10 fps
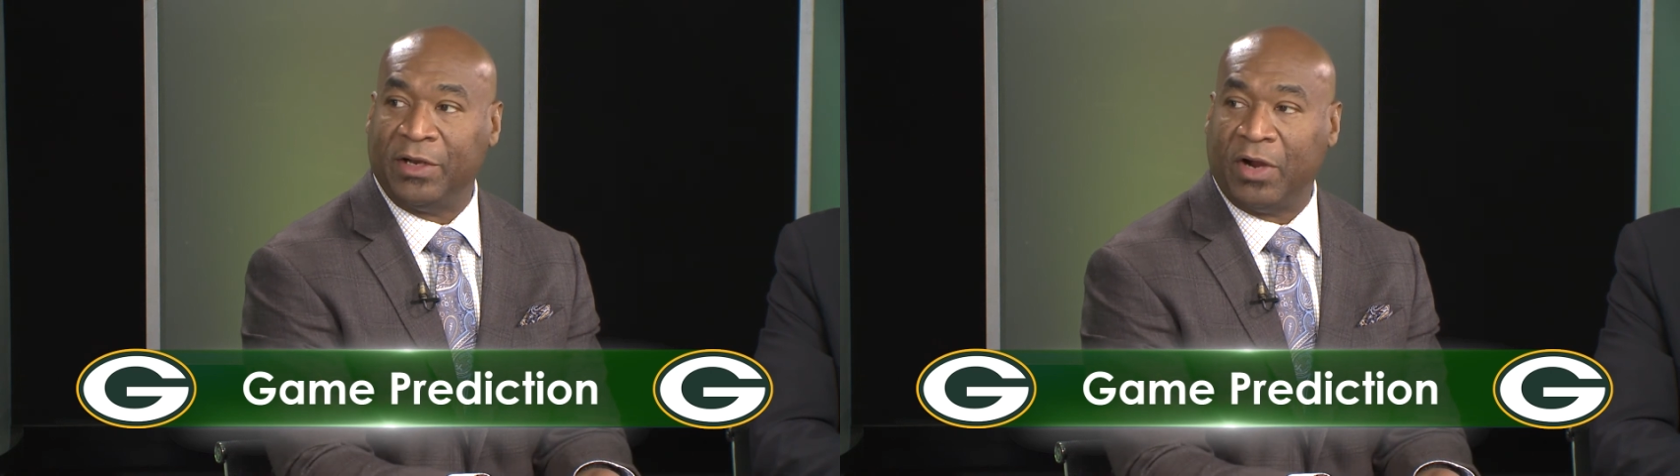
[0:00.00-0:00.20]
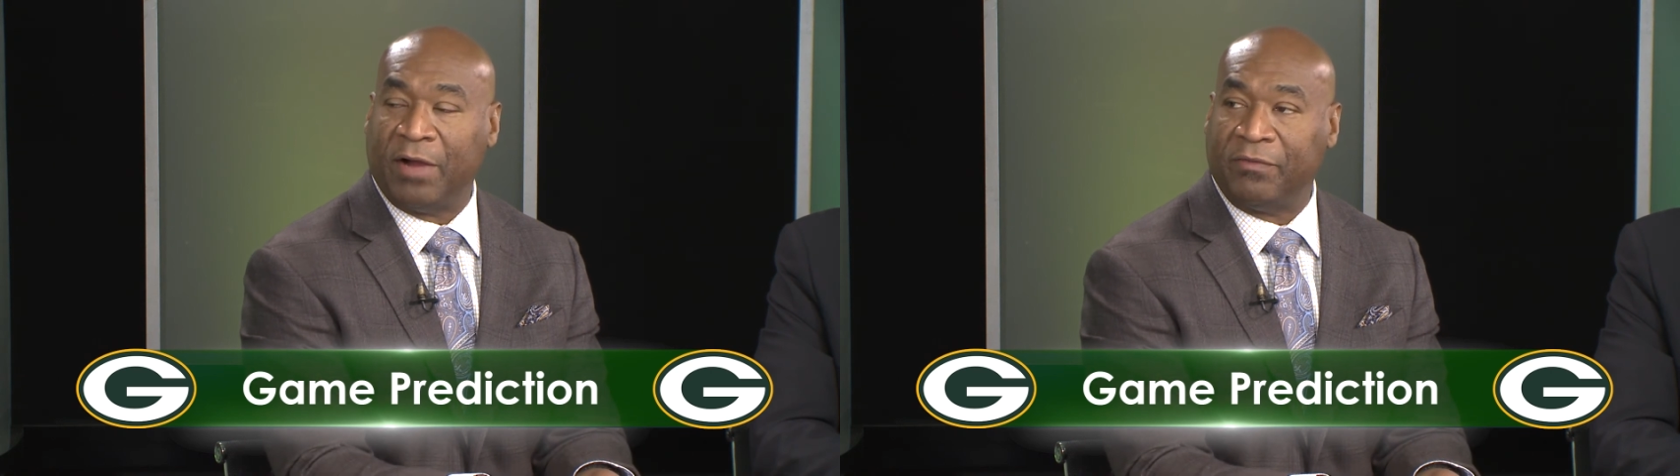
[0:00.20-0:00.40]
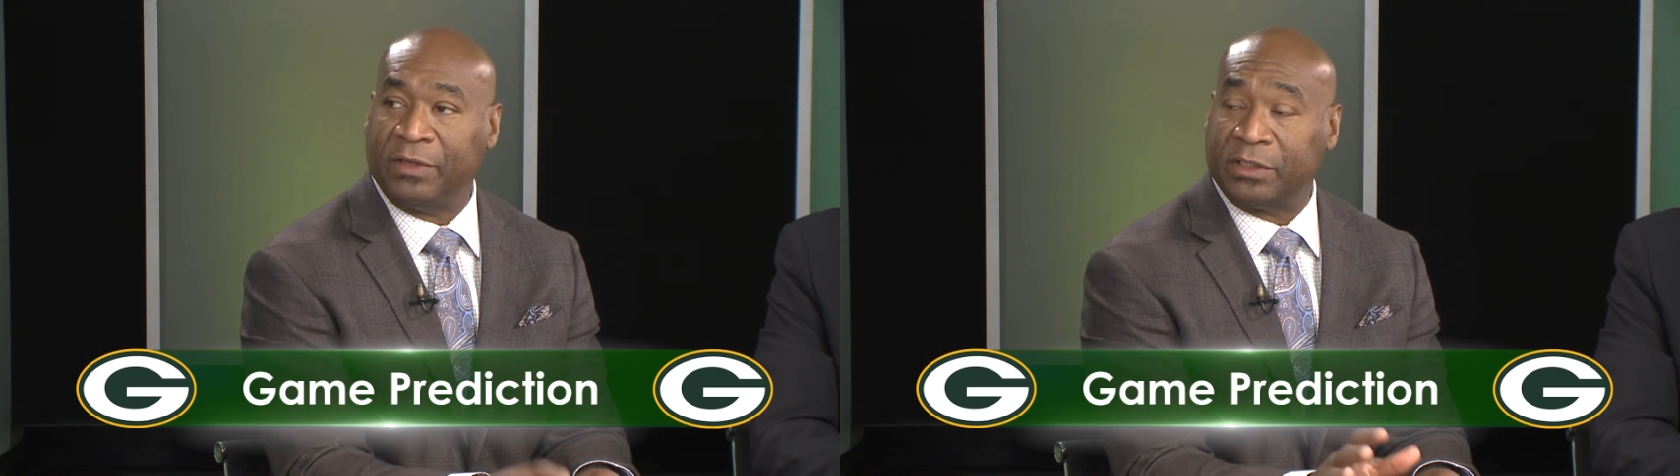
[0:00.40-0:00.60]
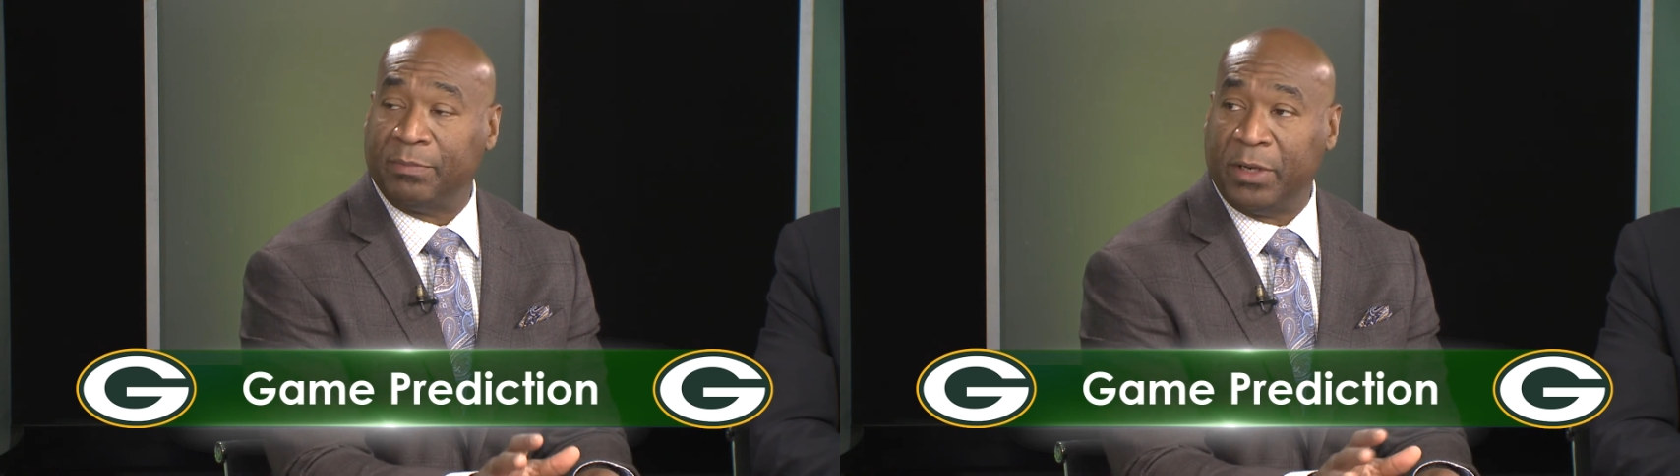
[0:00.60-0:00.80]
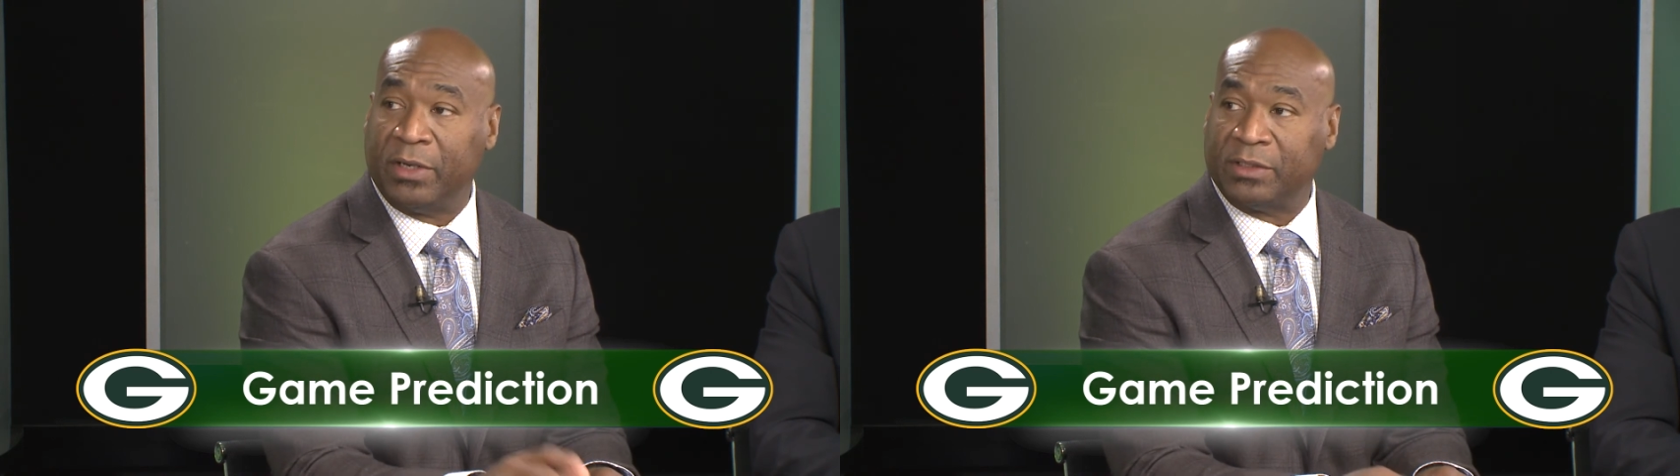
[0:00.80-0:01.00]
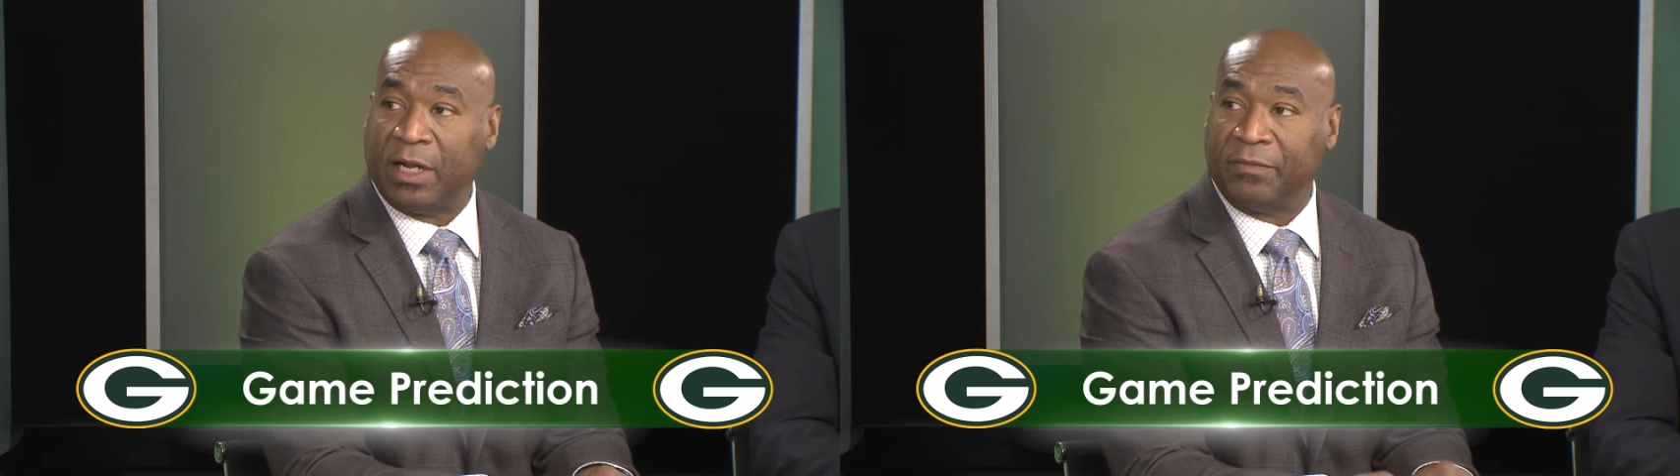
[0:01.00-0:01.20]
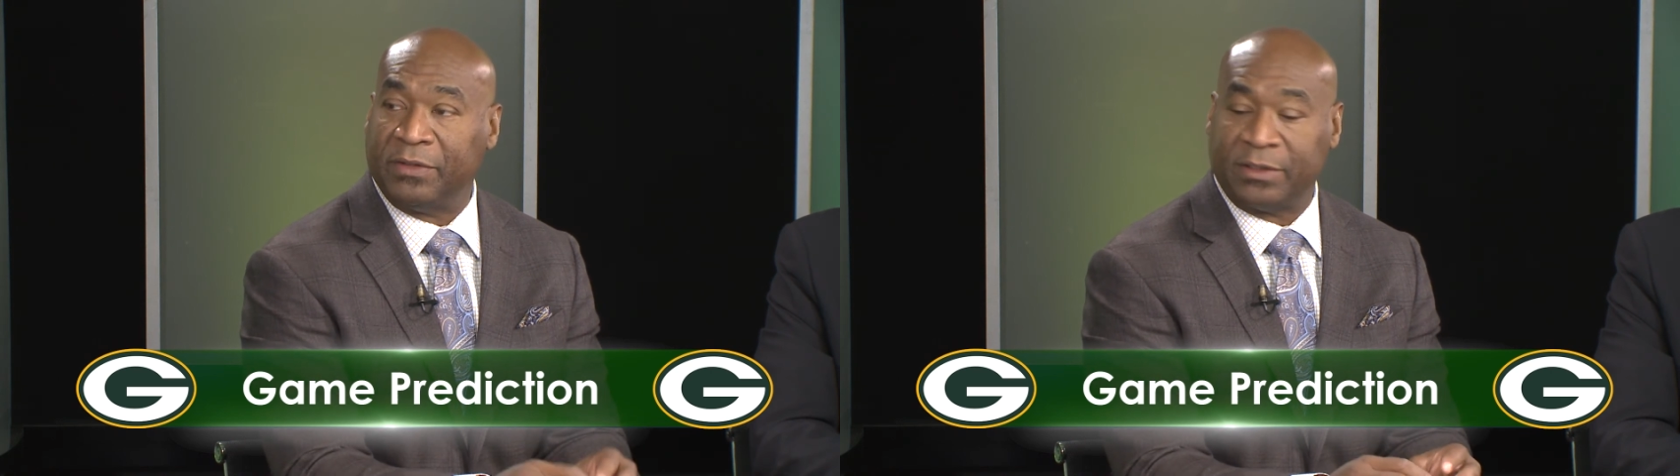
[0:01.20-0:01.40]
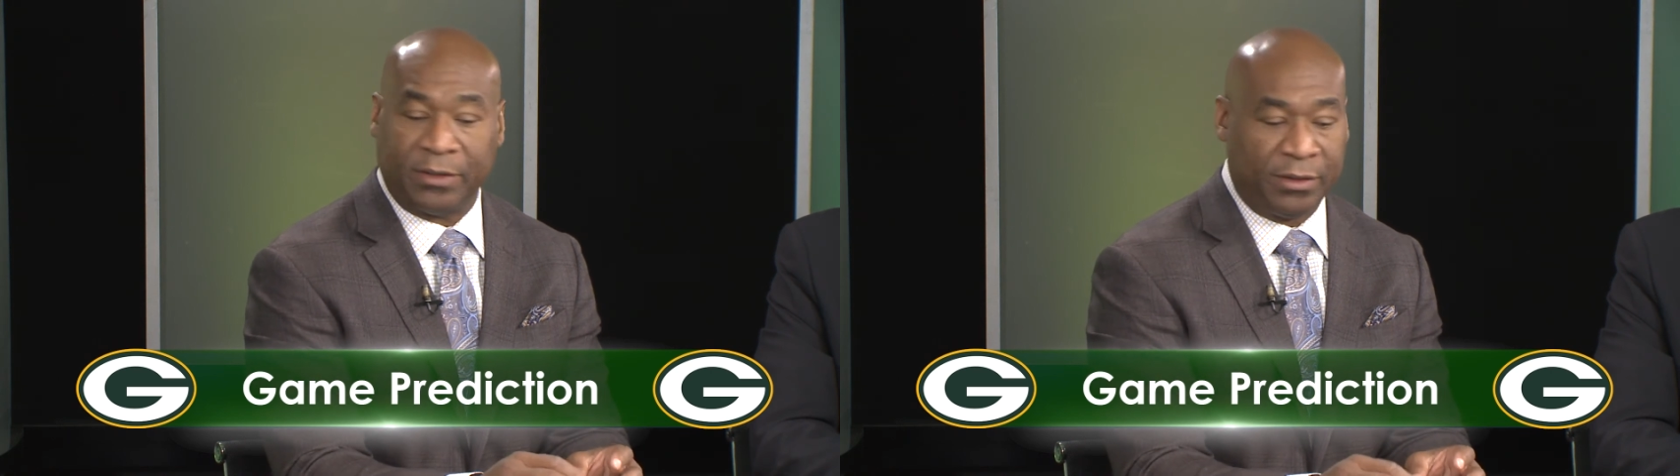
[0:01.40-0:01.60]
their offense, the Bears'
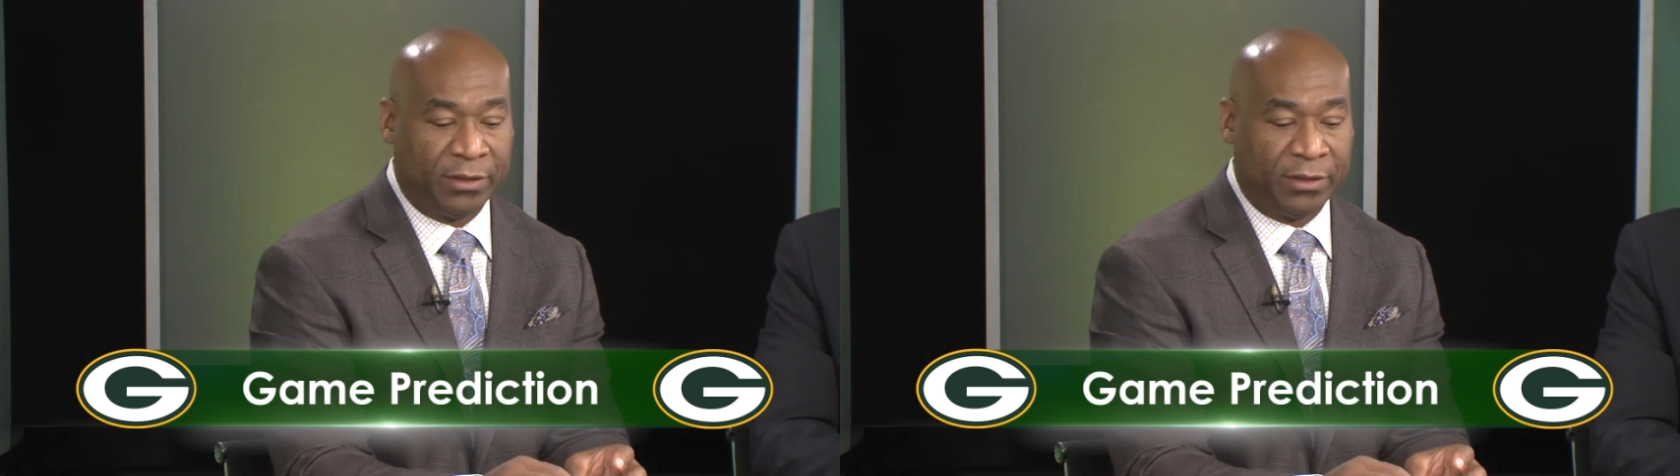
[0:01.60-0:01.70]
offense,